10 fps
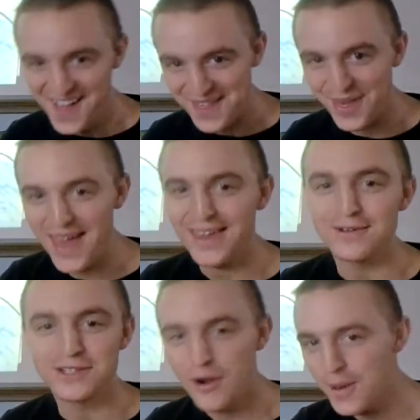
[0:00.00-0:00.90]
thank you
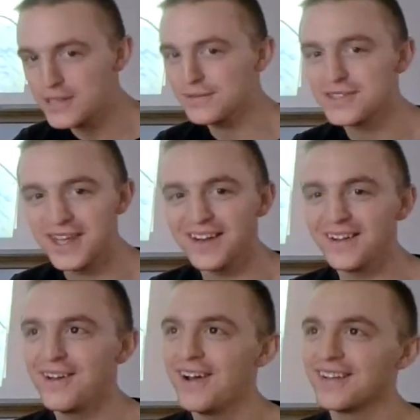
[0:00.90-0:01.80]
so much for singing
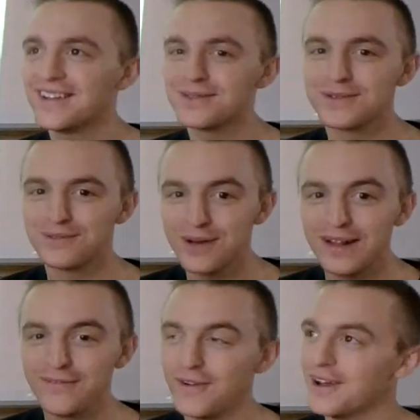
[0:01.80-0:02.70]
along. This was
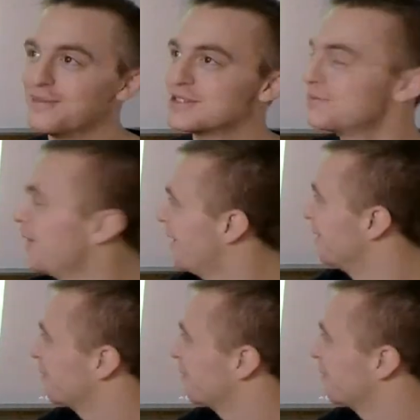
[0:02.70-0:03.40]
really fun. Mr. Biter,